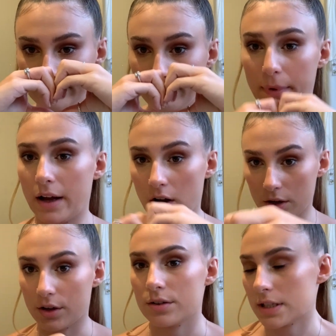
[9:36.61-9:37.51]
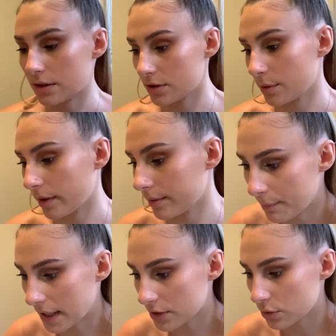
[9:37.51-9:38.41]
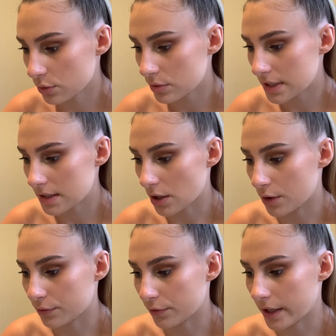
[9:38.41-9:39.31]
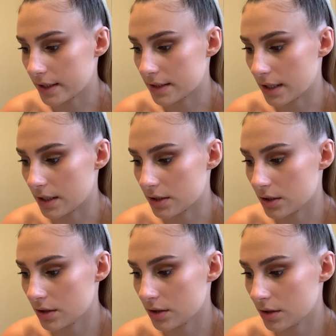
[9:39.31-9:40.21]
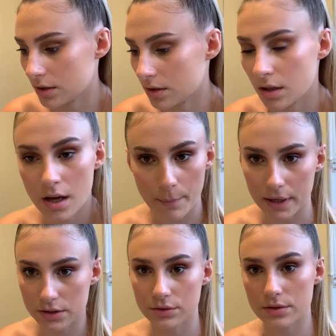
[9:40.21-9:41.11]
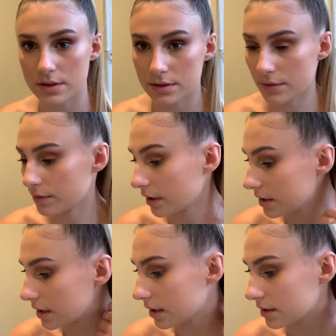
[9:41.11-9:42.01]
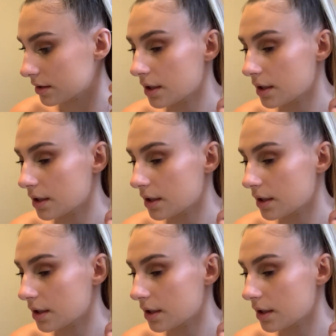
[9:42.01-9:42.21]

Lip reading: my heart goes out to it. McDonald's is overrated. McDonald's is overrated.